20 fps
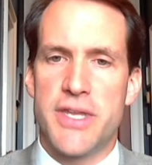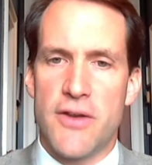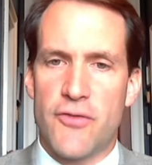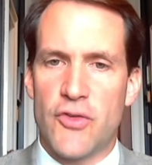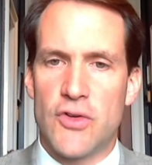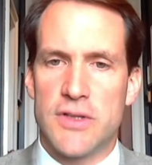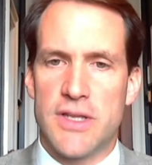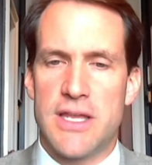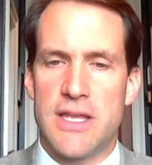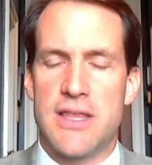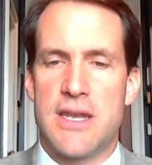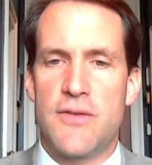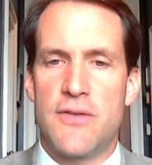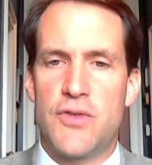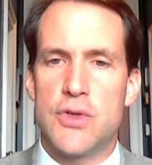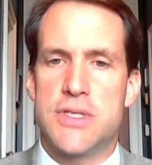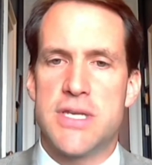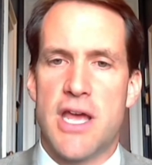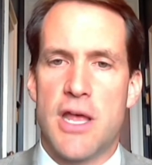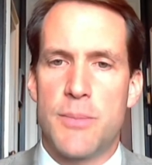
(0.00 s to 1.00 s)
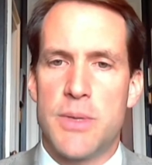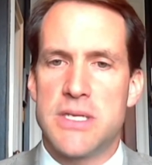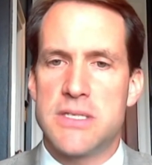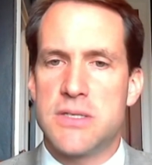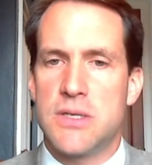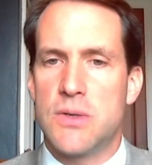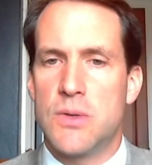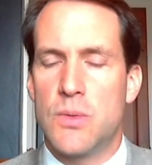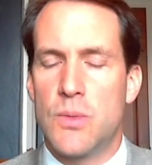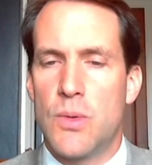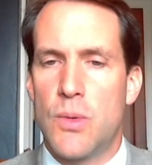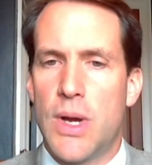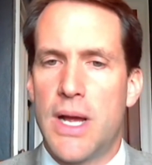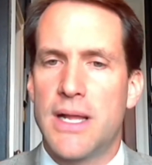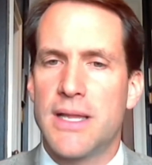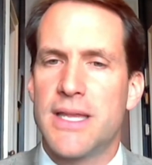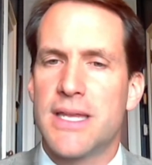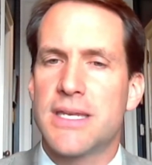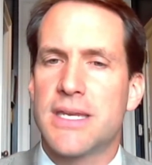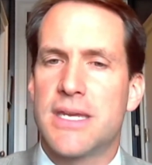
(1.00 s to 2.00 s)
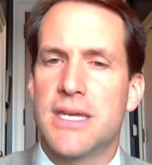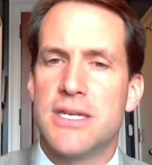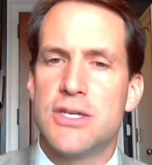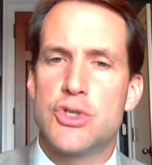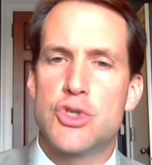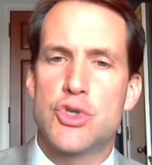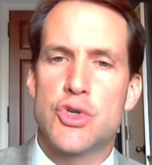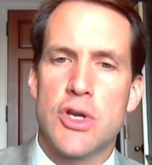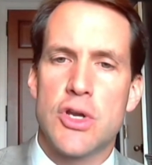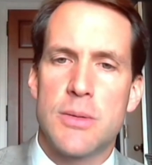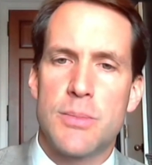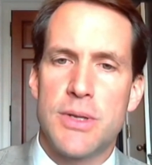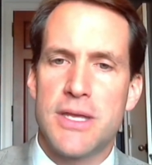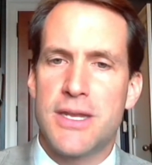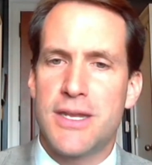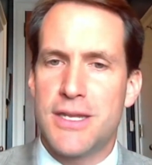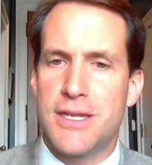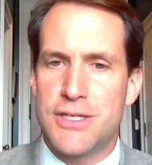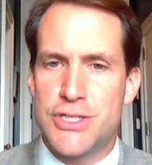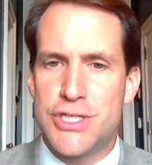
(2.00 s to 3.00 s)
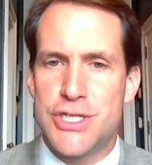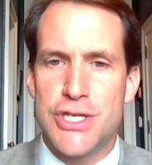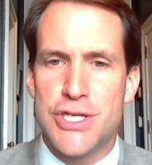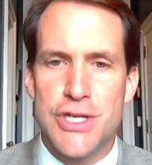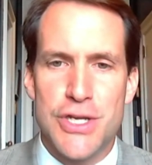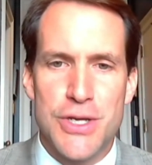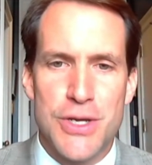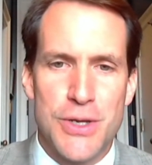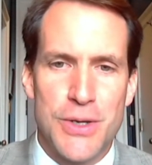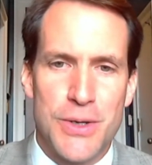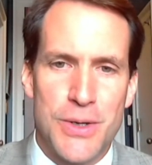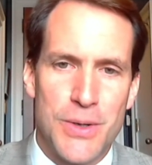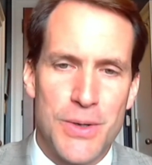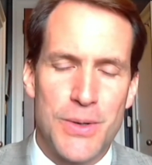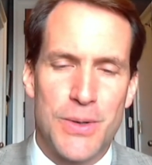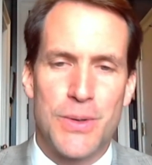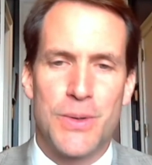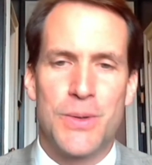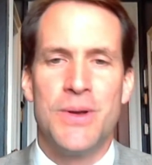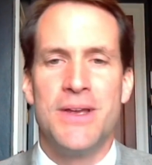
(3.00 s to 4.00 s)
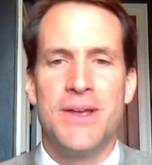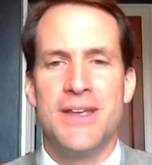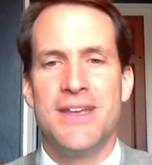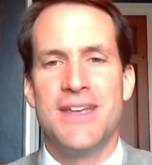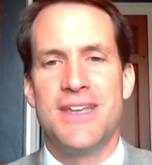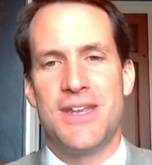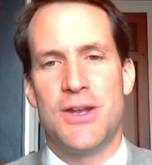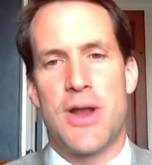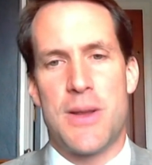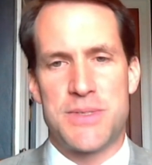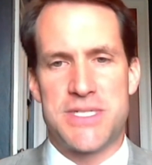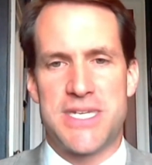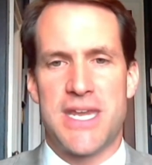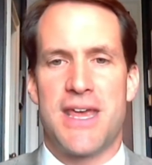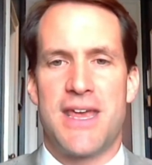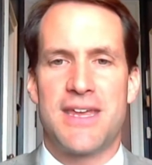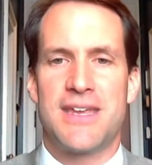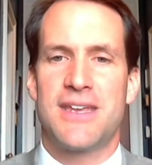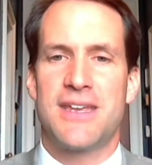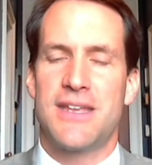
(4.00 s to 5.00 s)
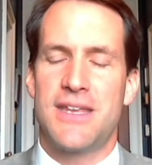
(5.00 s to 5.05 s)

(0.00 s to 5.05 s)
differently than if you tell me it contributed to, you know what I'm saying?